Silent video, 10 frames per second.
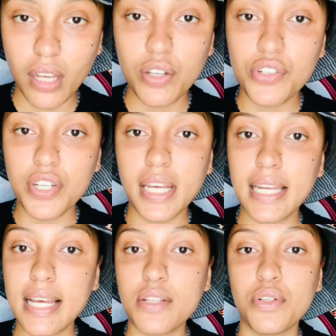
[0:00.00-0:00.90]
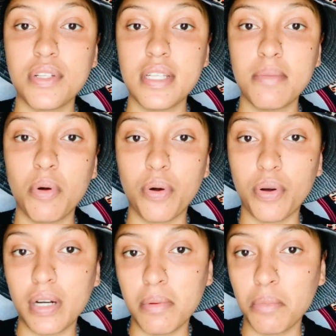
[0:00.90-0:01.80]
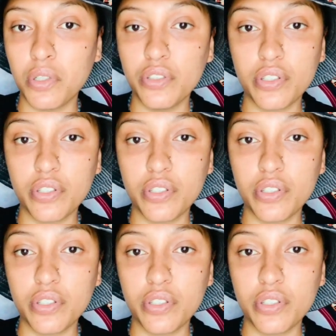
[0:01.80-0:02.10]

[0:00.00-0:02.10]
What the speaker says: you drink it as your tea, but coconut bomb kulu,